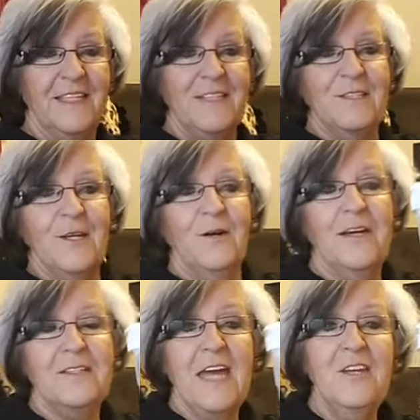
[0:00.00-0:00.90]
So
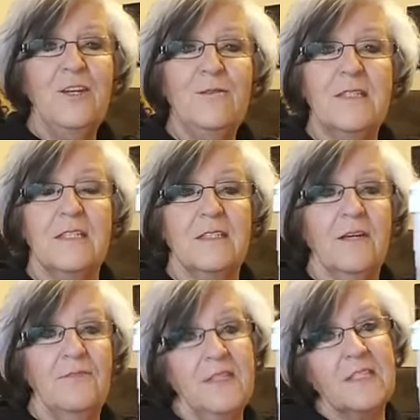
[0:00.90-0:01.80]
as I use this
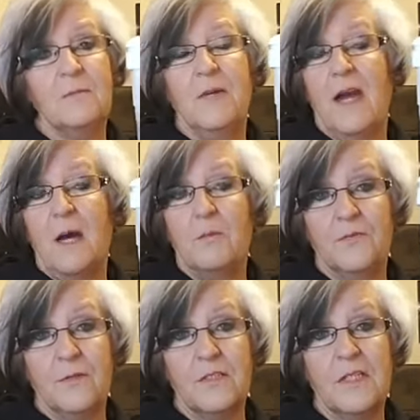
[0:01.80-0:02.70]
stuff, I'm a
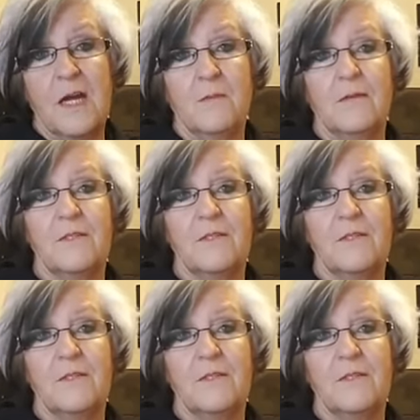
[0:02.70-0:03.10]
first timer,